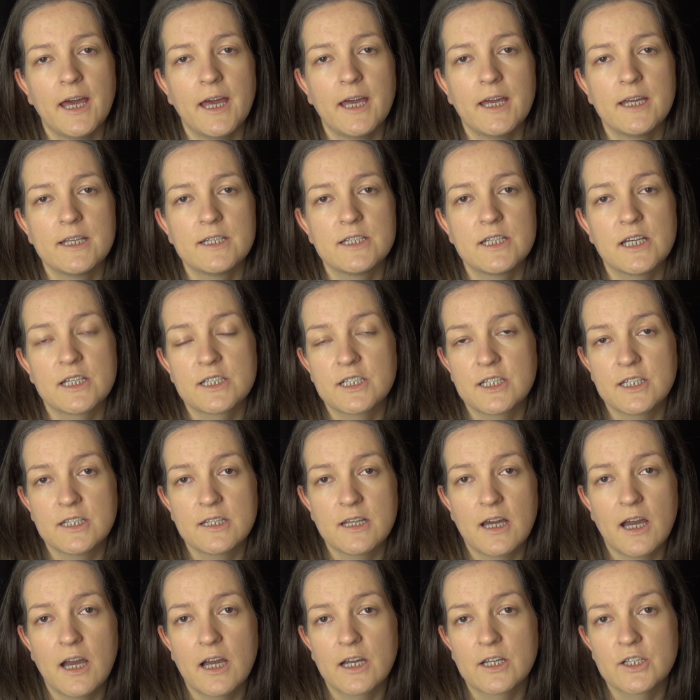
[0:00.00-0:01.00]
and that it
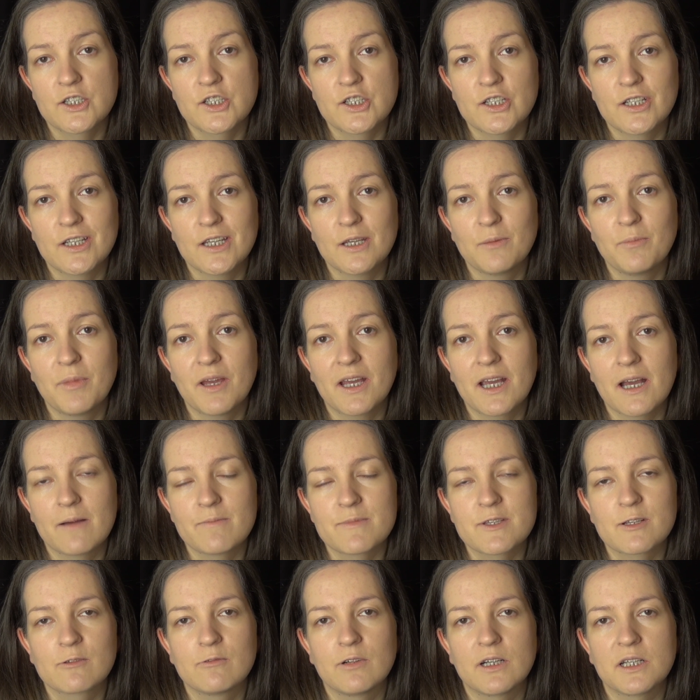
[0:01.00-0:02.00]
actually
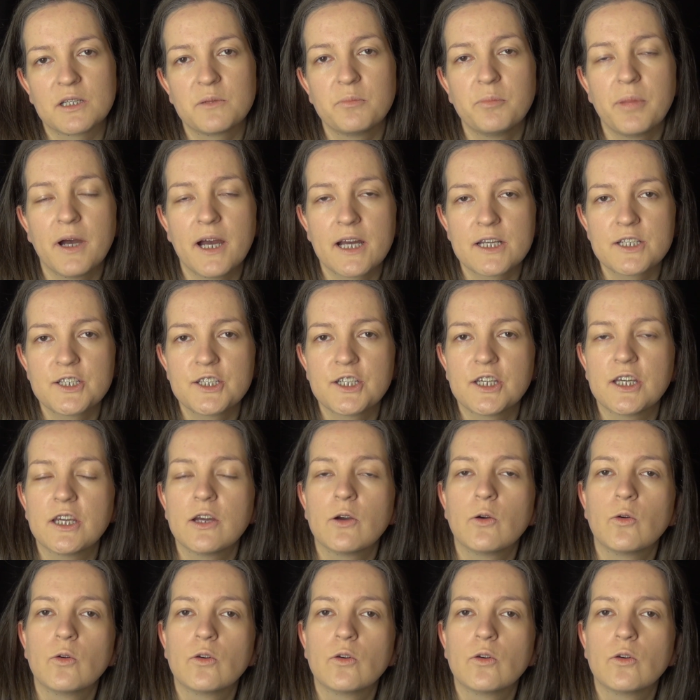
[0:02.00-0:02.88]
becomes quite patchy